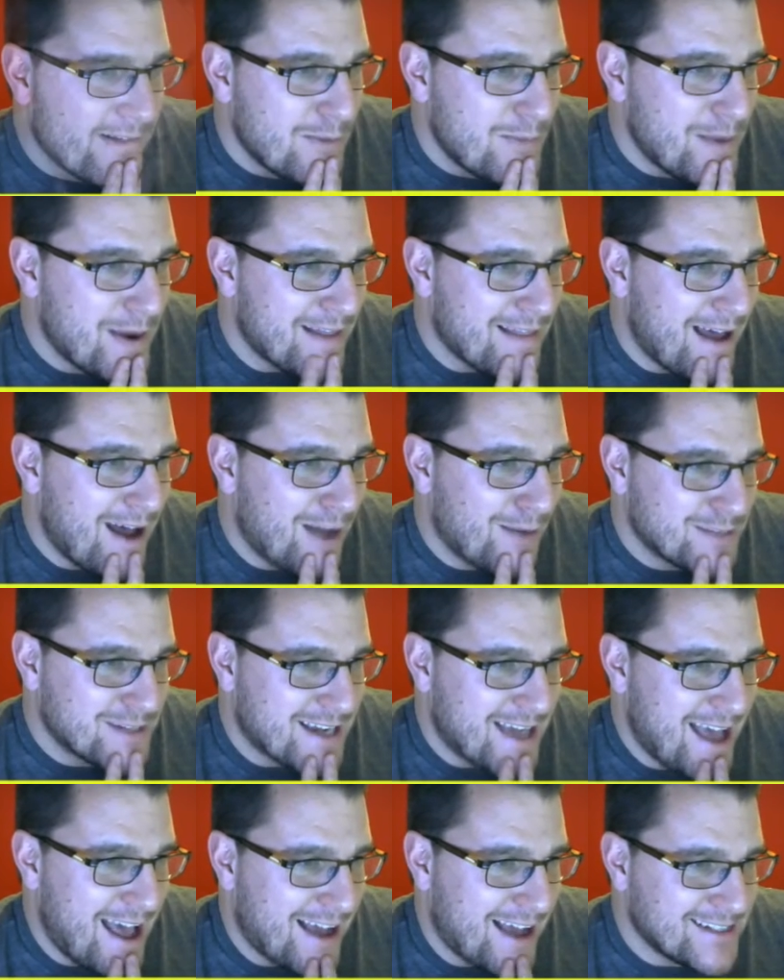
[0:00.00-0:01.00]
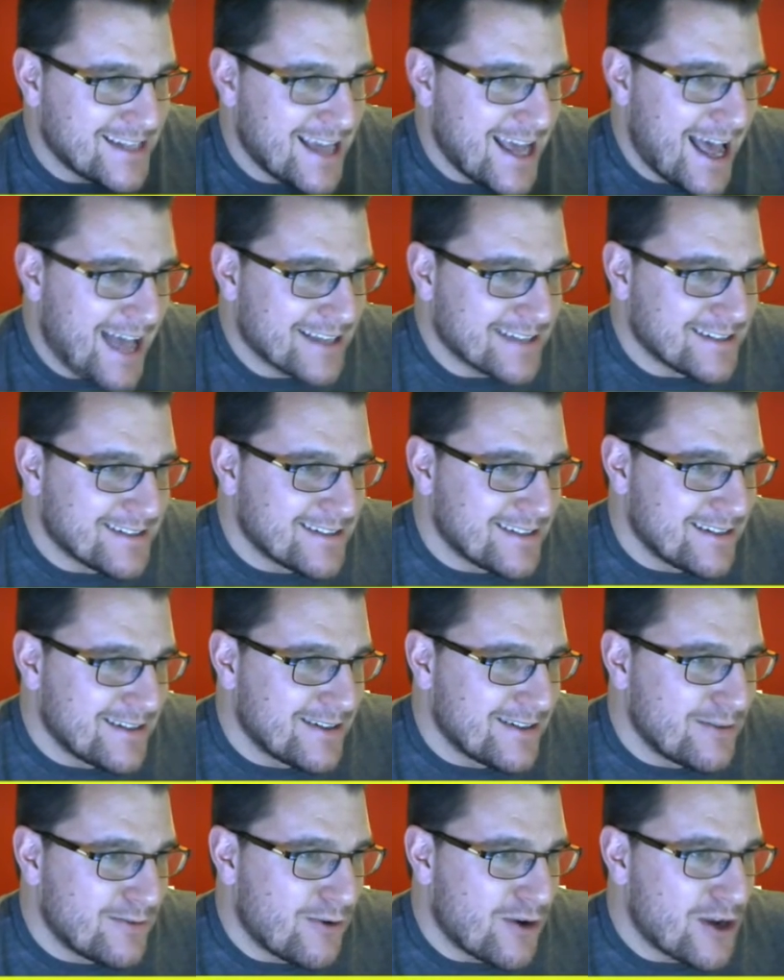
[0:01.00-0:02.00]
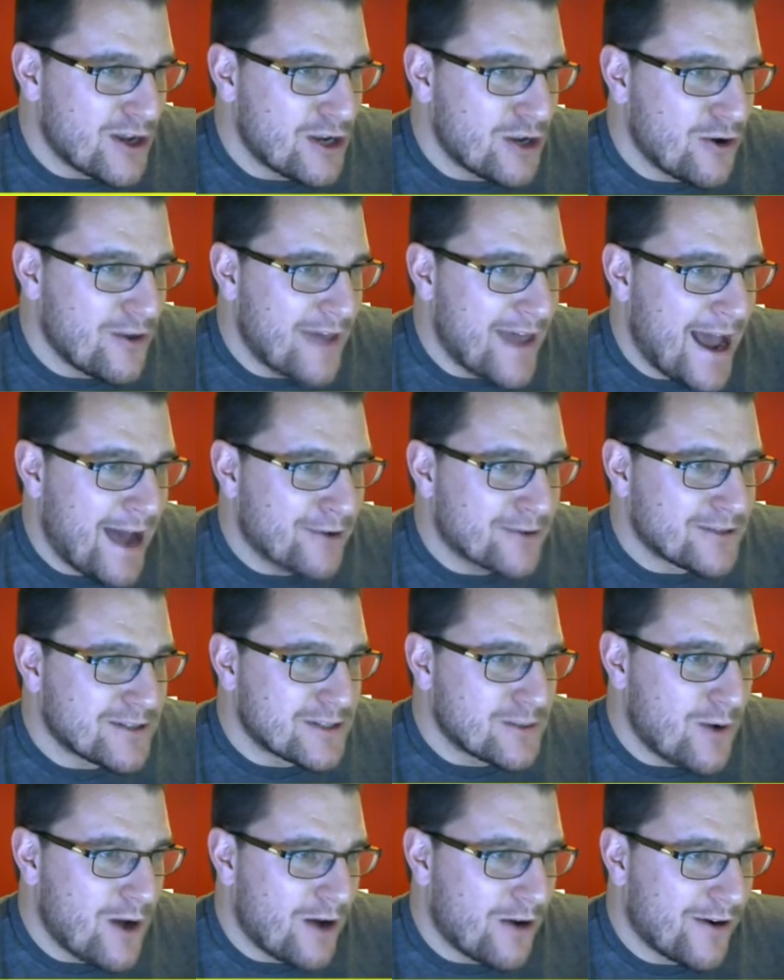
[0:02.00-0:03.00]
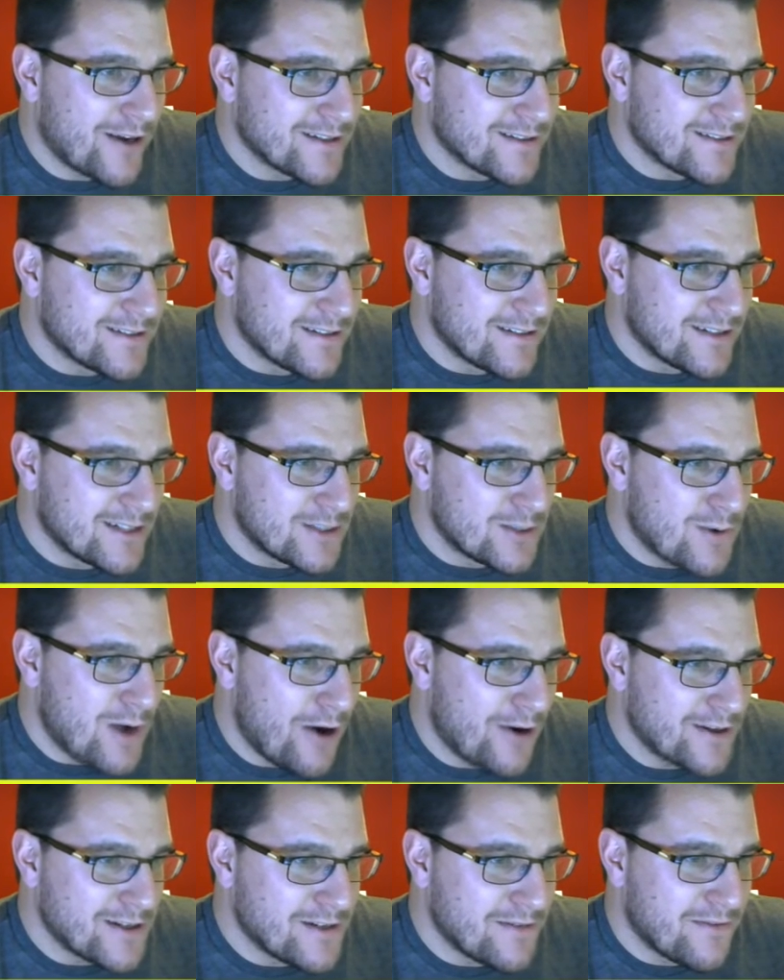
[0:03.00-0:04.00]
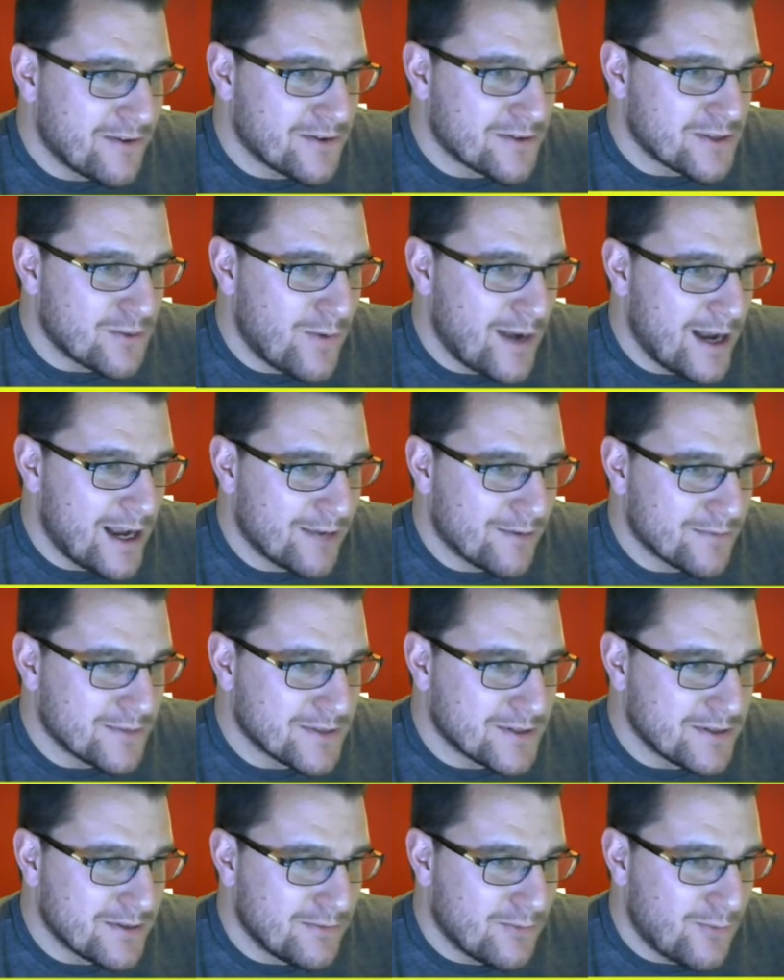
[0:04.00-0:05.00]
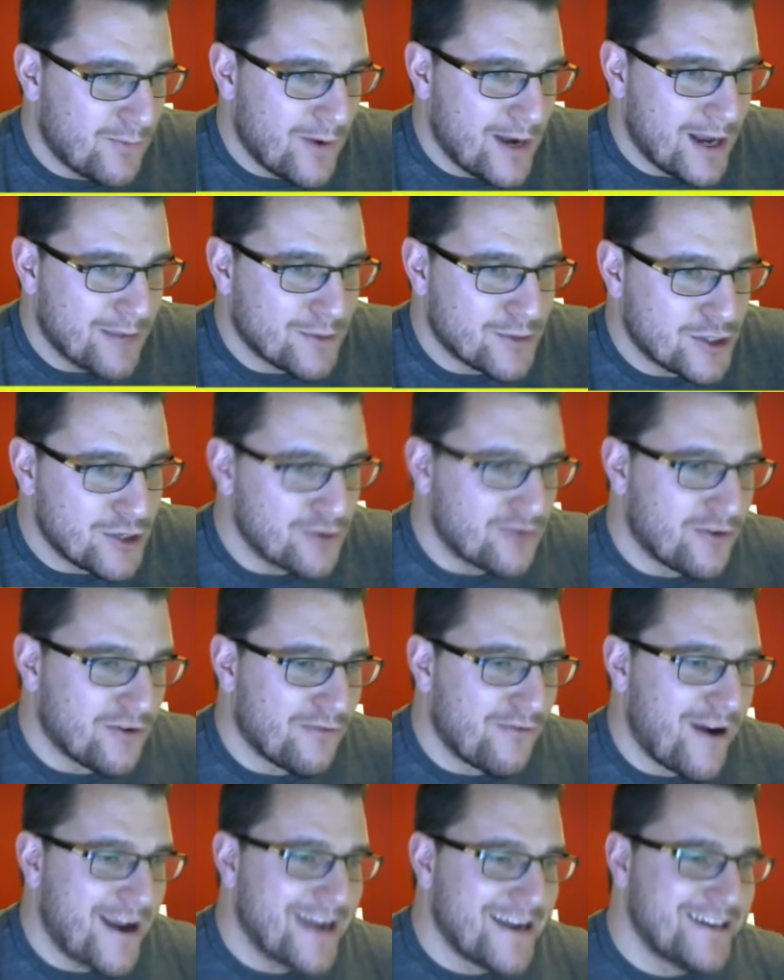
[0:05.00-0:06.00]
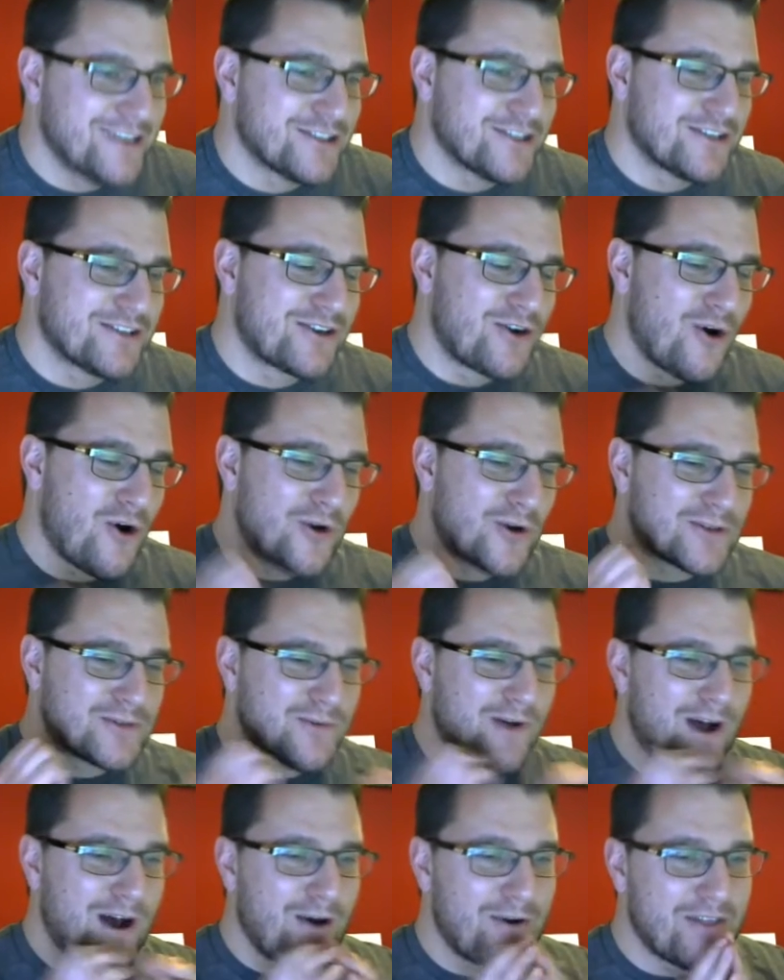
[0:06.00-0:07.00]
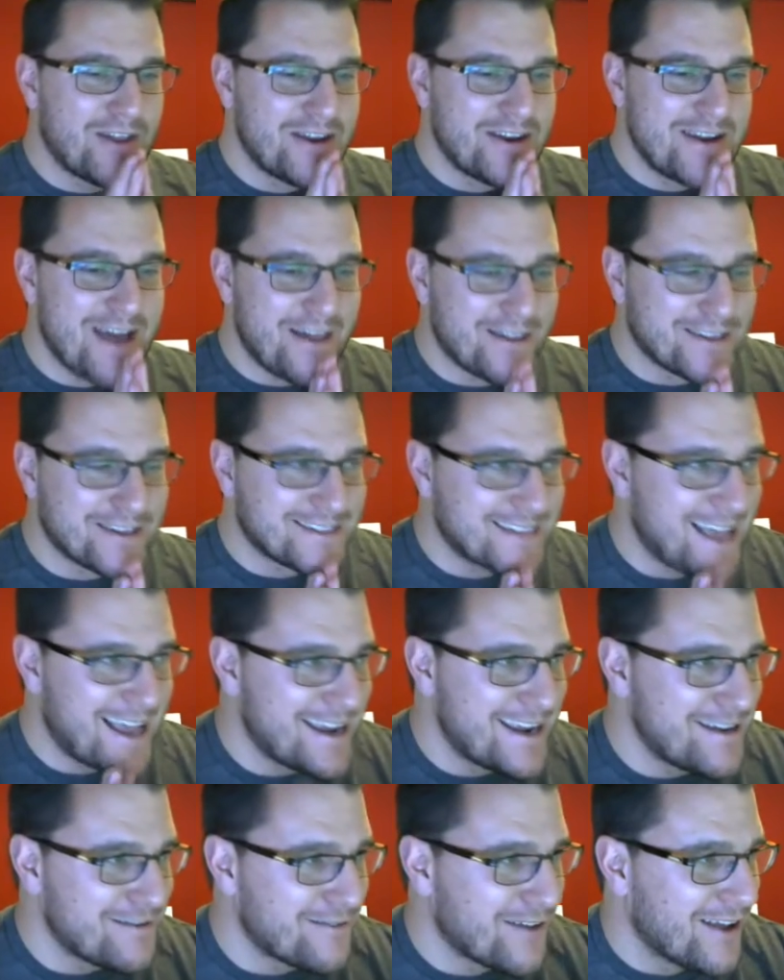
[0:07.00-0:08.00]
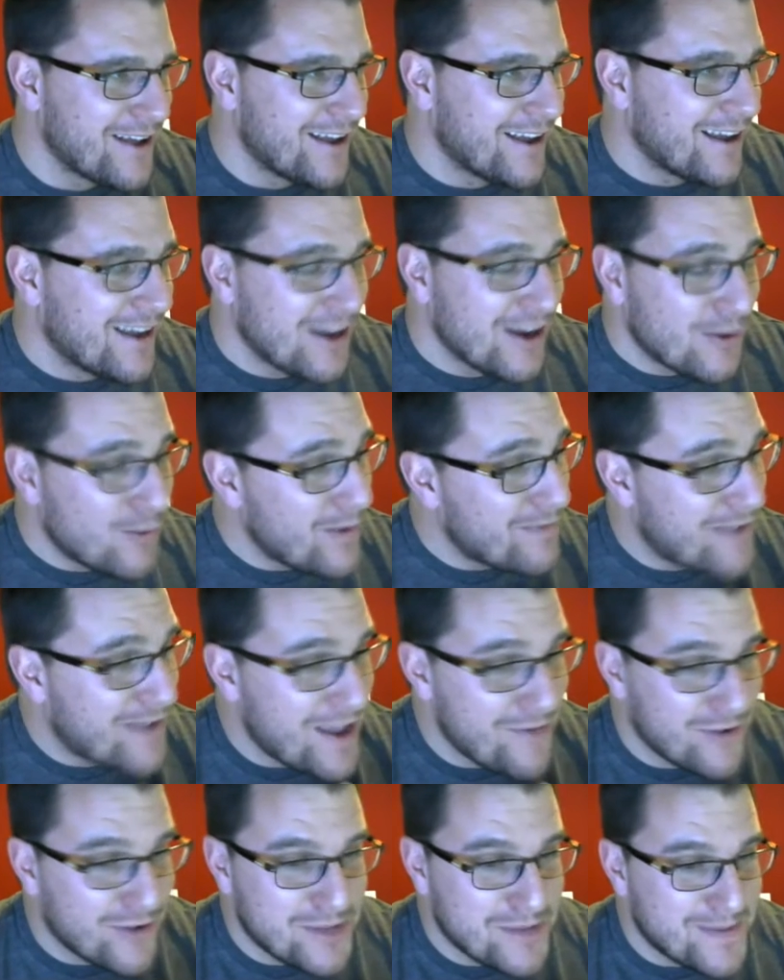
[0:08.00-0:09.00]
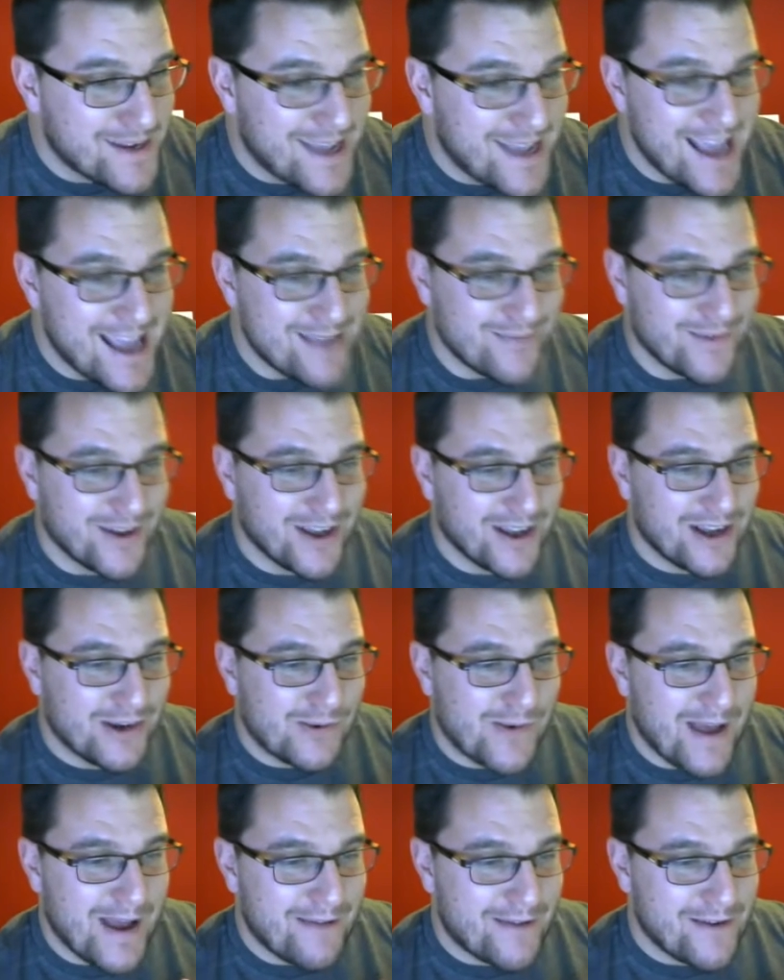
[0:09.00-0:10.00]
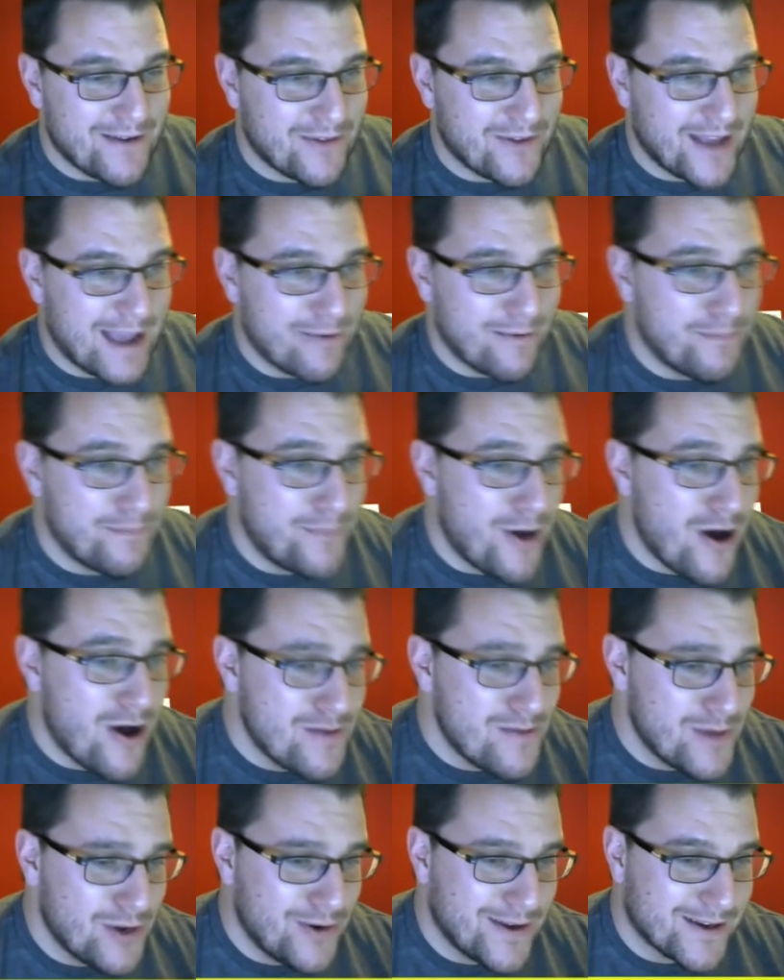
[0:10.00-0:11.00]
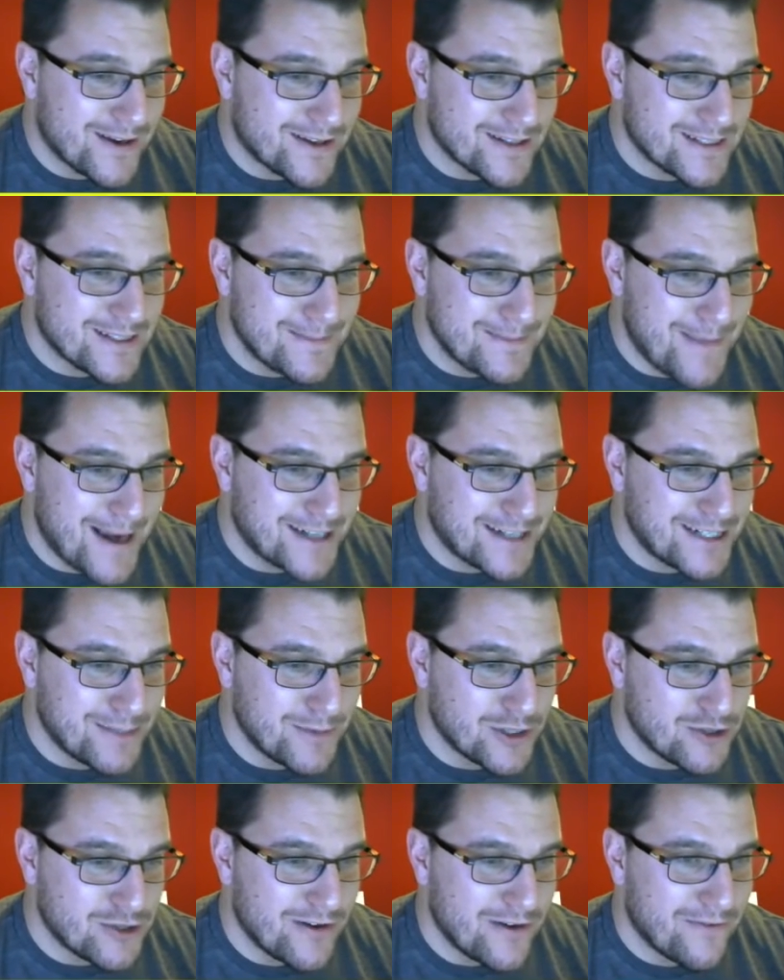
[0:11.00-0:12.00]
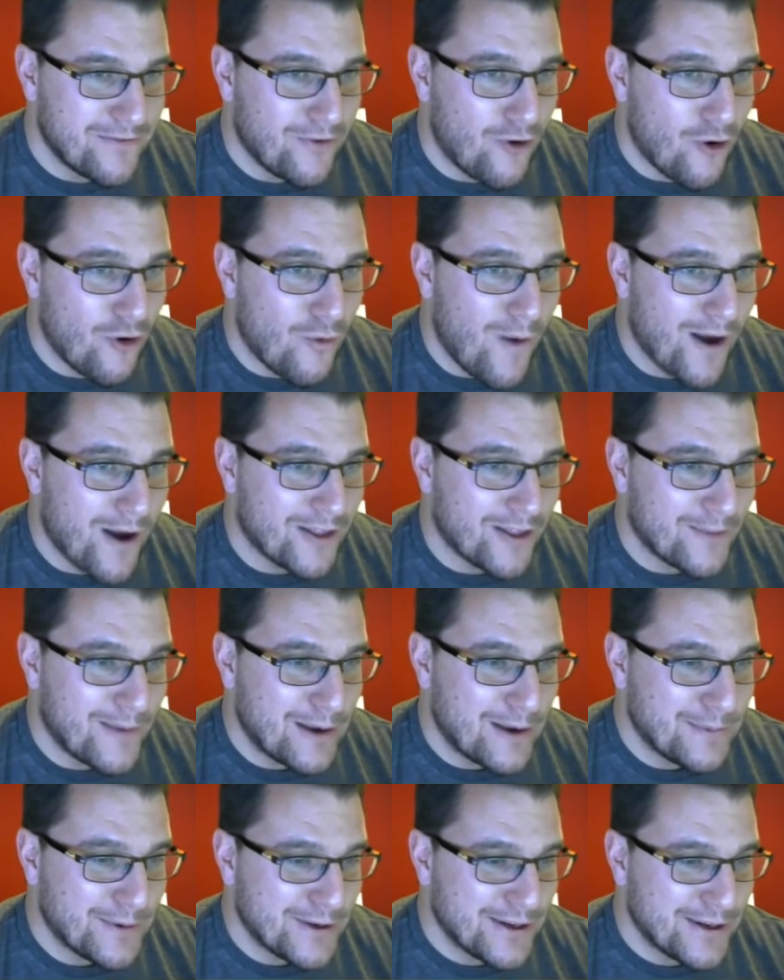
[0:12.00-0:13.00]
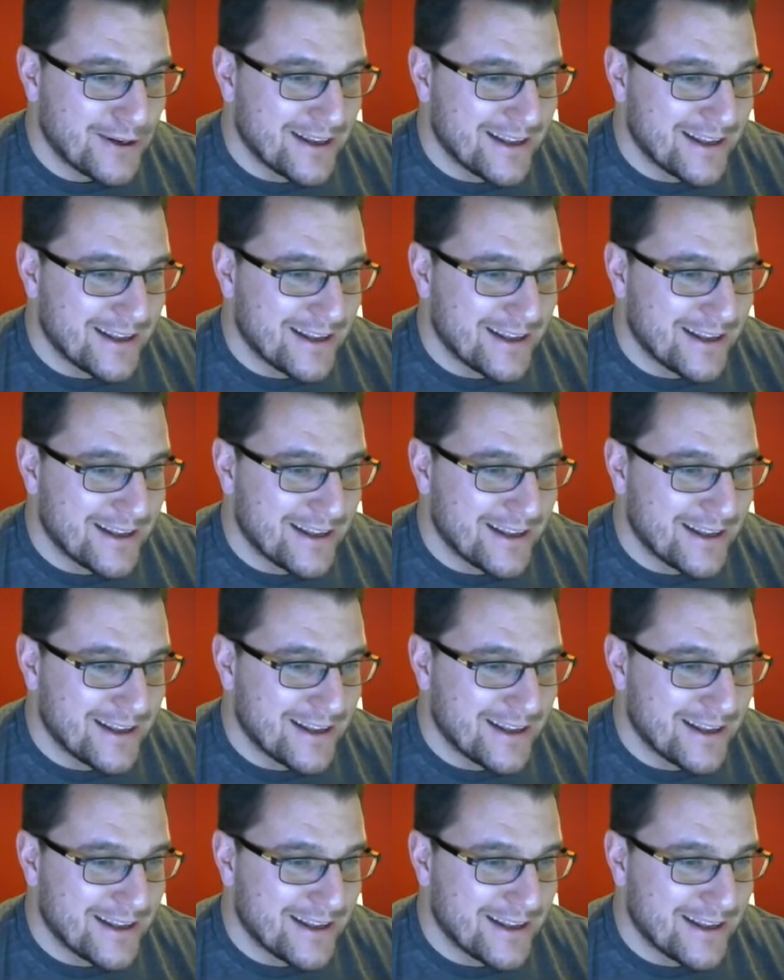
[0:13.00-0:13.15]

Pick that up to Cax. He has. What can you do with it? Out to Suarez. Suarez infield to Williams. Williams shoots from range and Courtois with another save. We've given them a game. We have given them a game. And Bayern Munich are smashing Madrid 4 1 at the moment.